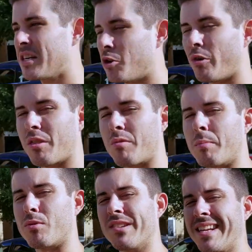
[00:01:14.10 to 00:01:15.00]

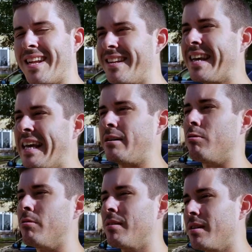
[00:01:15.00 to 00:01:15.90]
2-3%
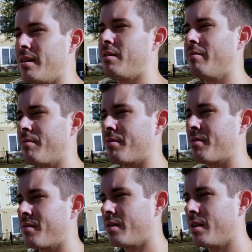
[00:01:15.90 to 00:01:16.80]
tingle of,
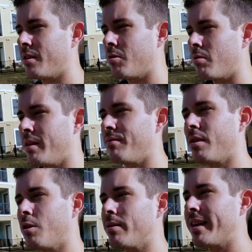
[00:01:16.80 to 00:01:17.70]
you know, if you
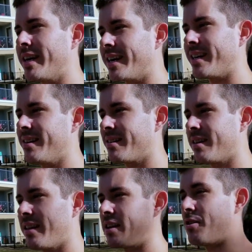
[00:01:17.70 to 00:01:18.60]
don't take it easy,
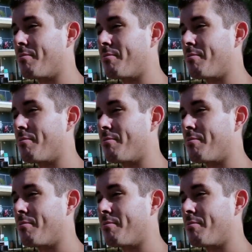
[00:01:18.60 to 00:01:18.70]
then you